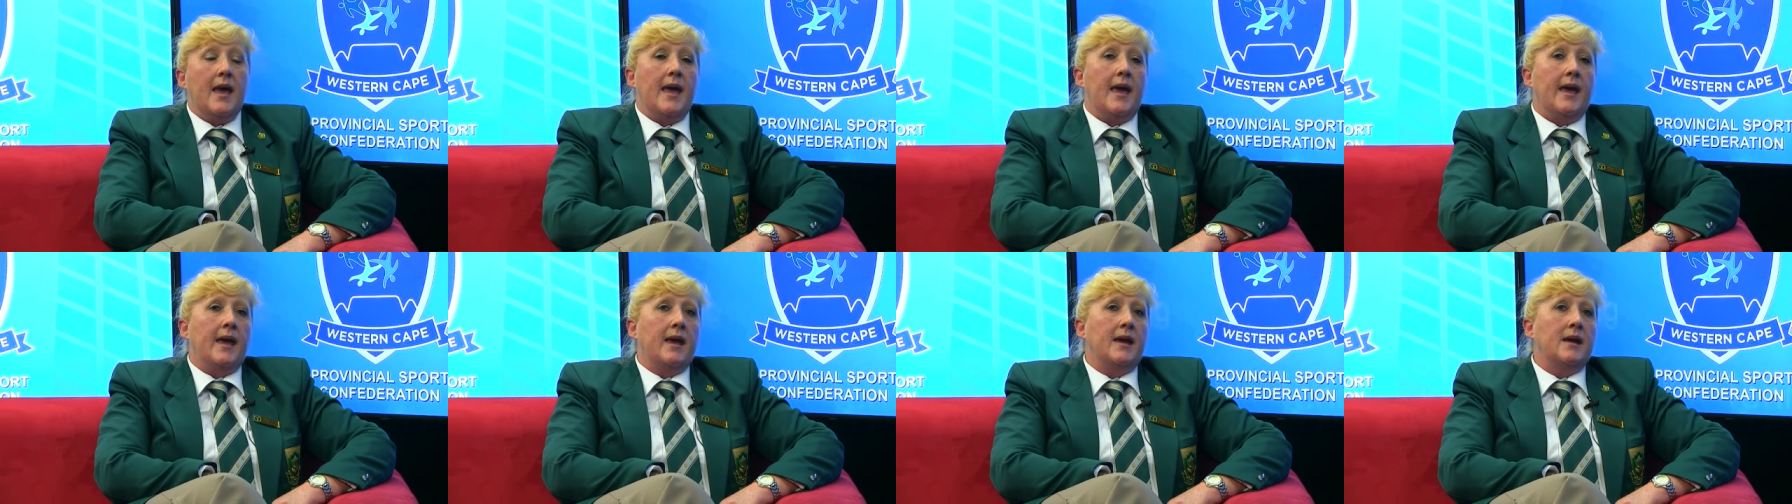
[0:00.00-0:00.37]

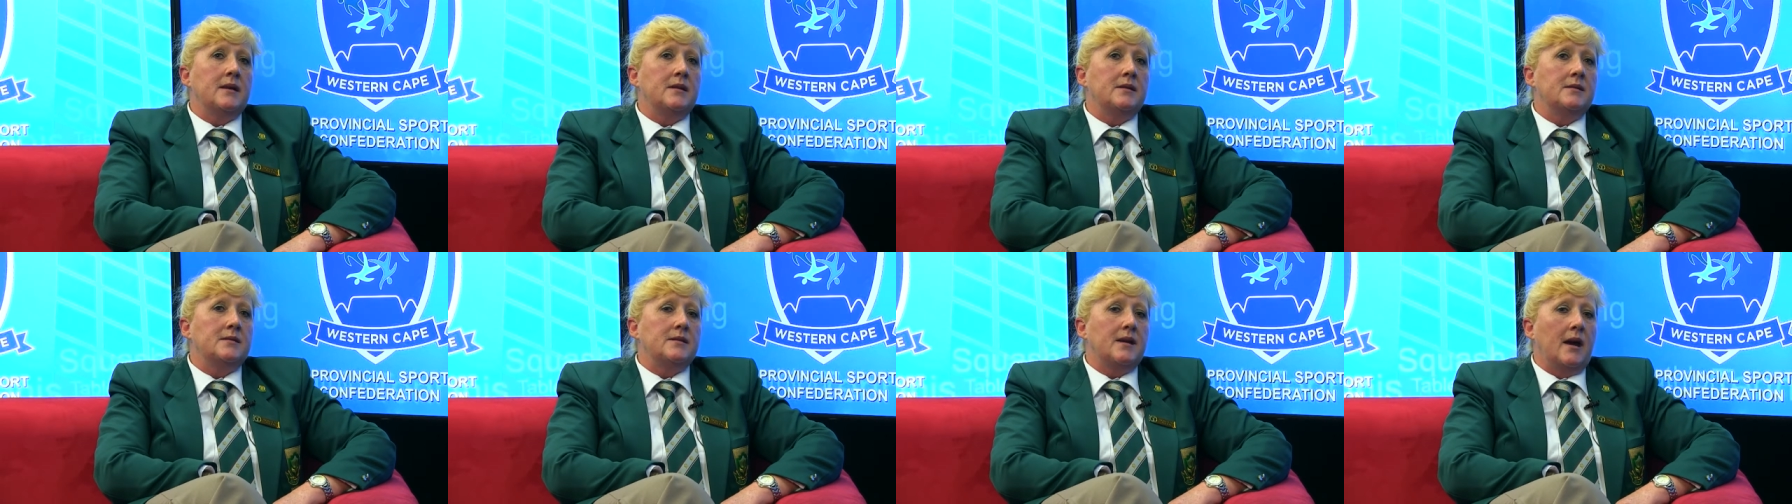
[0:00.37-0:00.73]

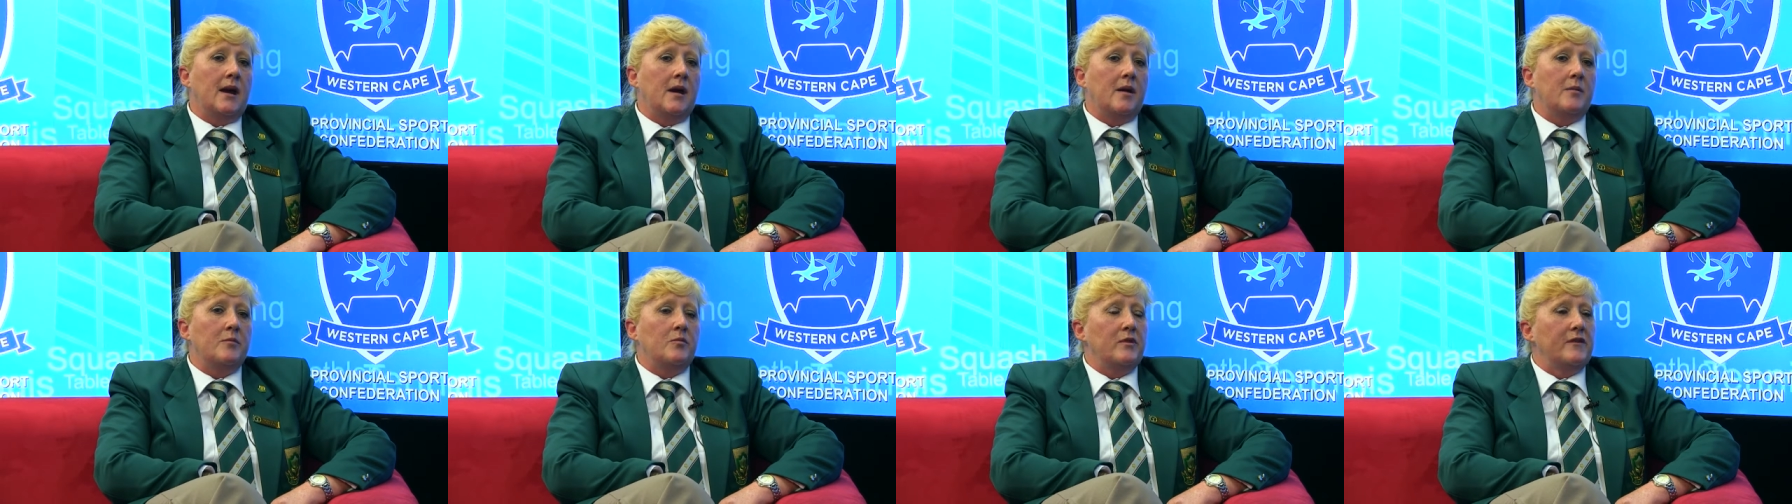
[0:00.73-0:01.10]
and
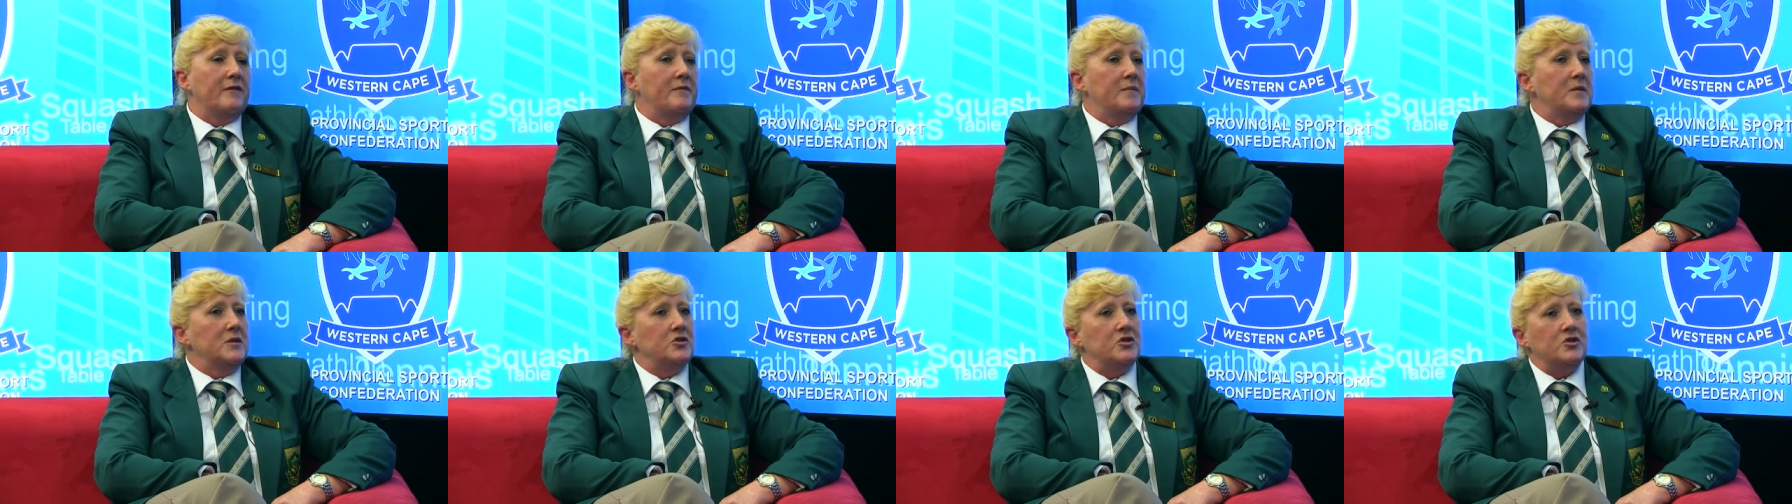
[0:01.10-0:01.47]
um,
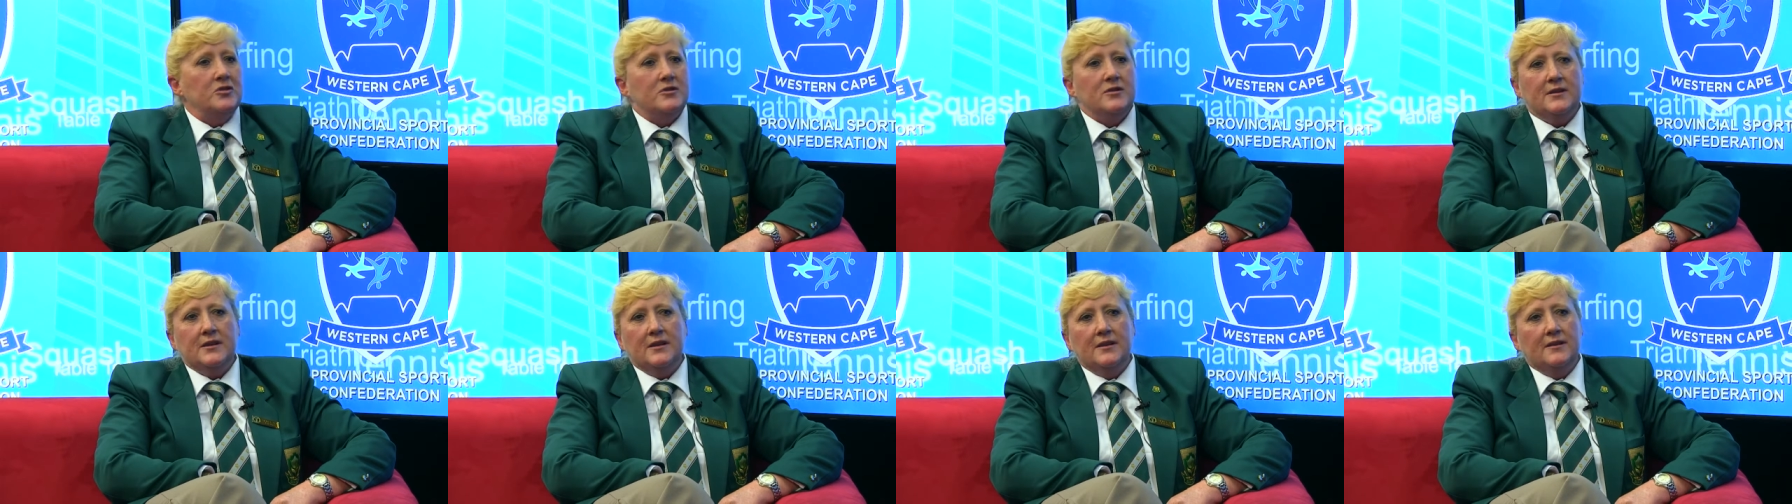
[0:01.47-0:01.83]
we've been
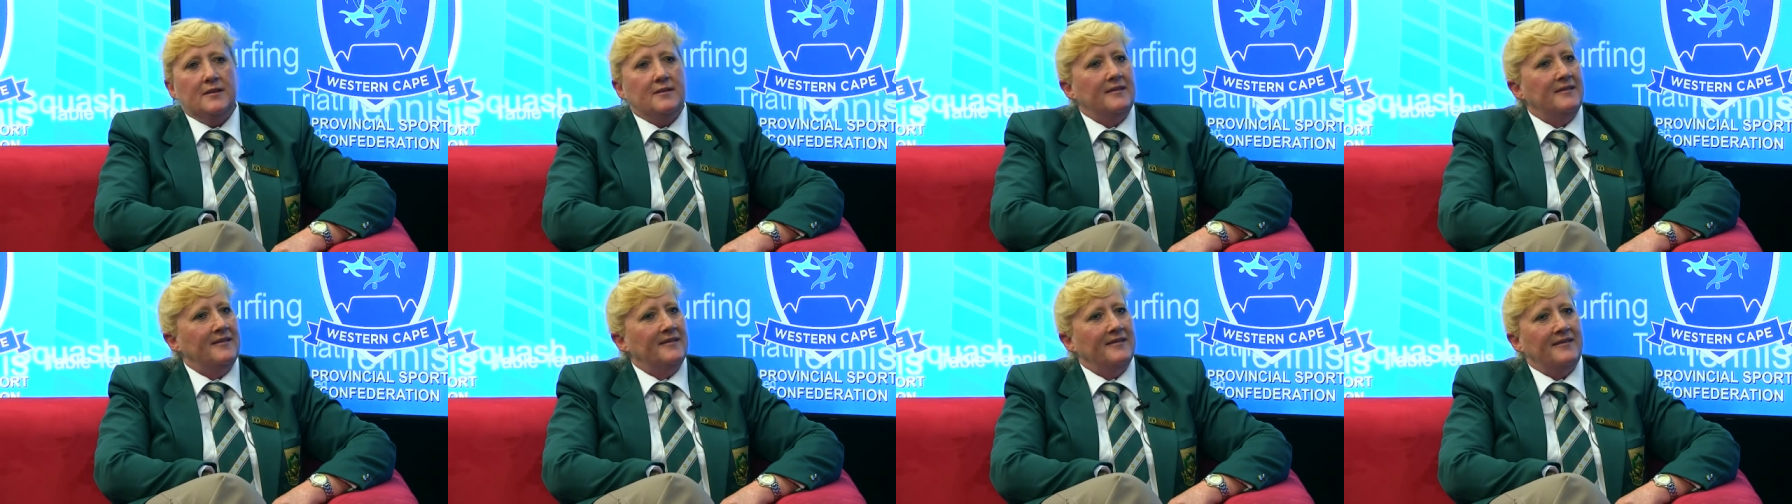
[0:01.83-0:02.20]

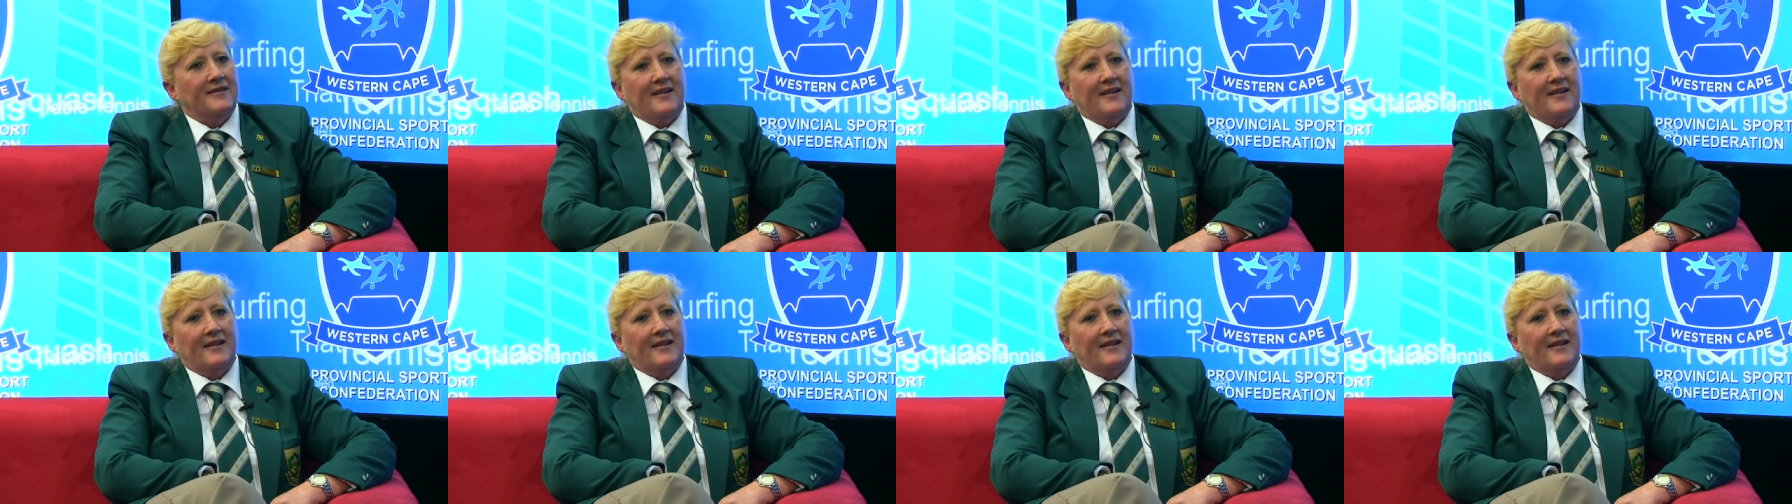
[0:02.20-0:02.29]
shooting